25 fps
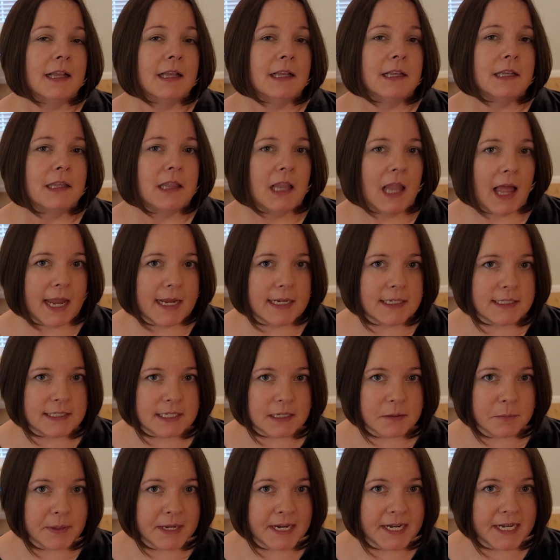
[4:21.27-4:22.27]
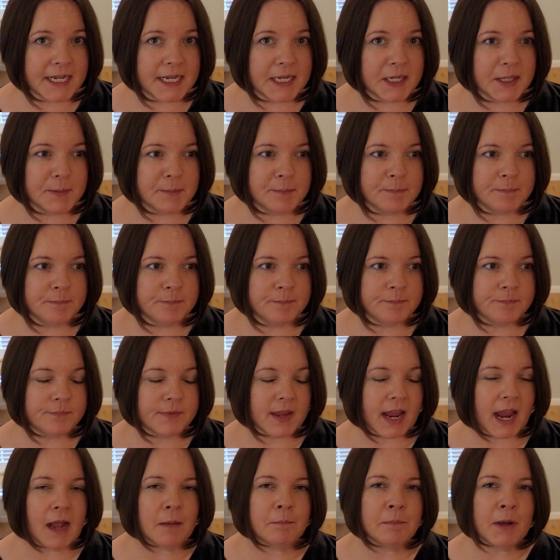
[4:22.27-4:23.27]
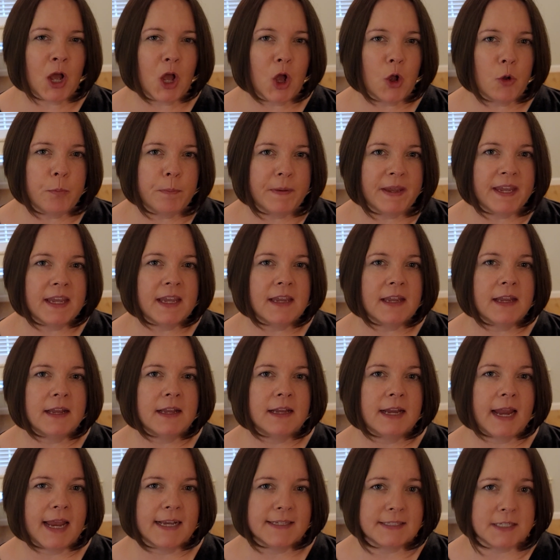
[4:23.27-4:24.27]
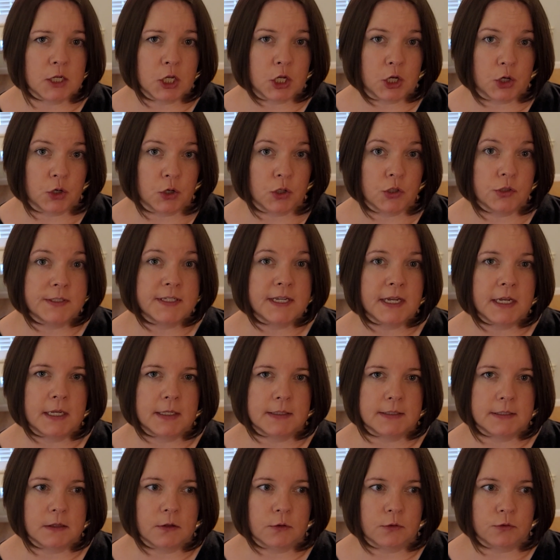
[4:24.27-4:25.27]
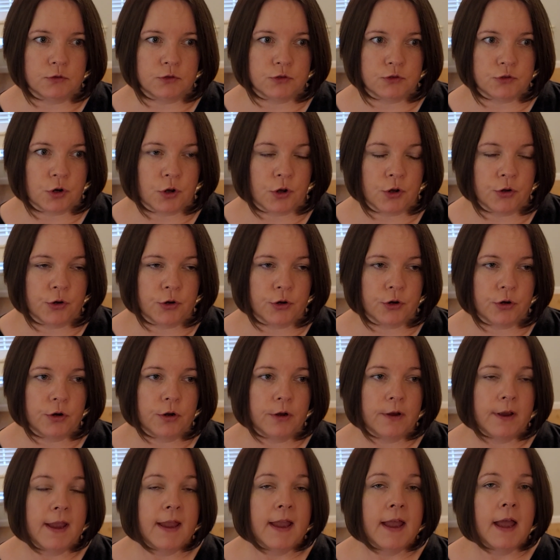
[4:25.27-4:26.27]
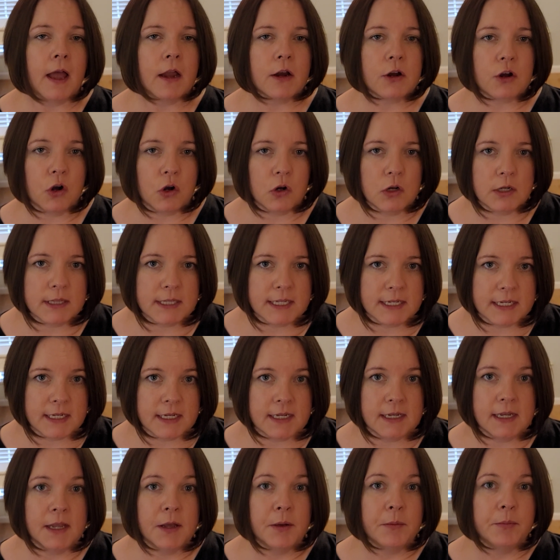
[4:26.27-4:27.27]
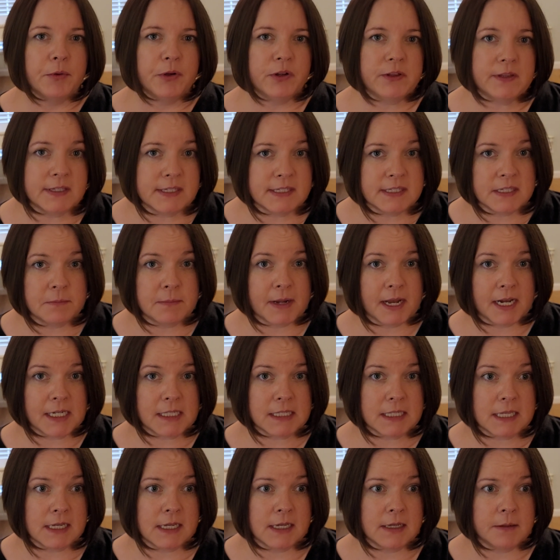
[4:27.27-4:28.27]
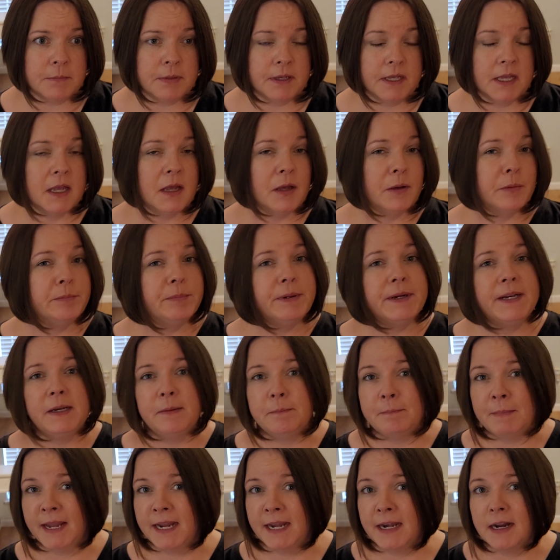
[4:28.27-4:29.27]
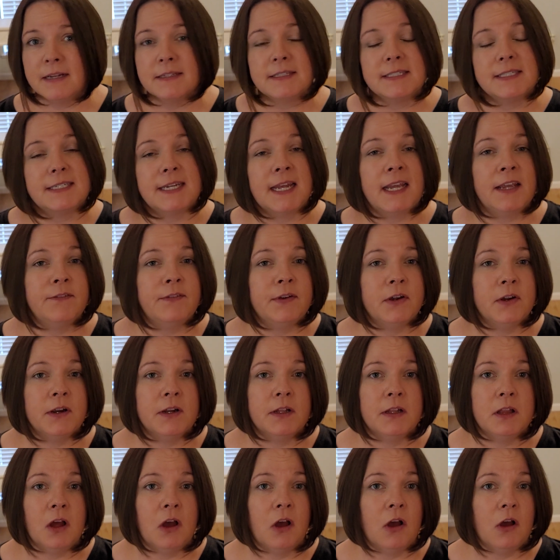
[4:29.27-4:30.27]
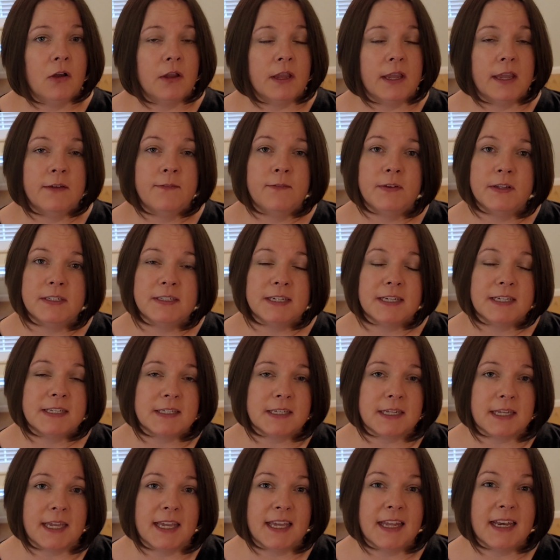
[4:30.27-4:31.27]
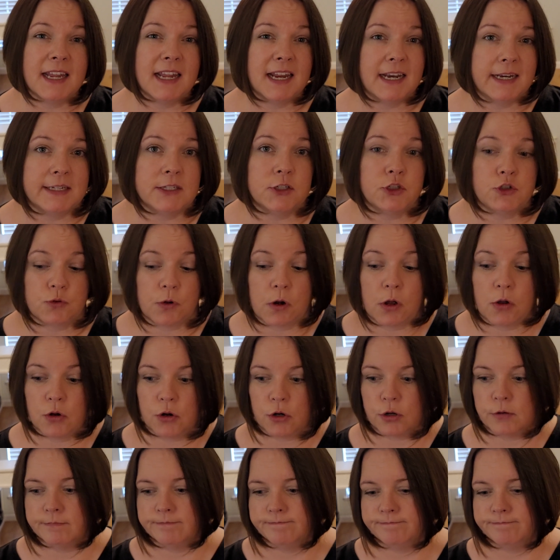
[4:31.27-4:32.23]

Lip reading: light to medium. I'm hoping as it cures it gets a little stronger. I currently put this in my club, but it may not stay very long if it doesn't get any stronger.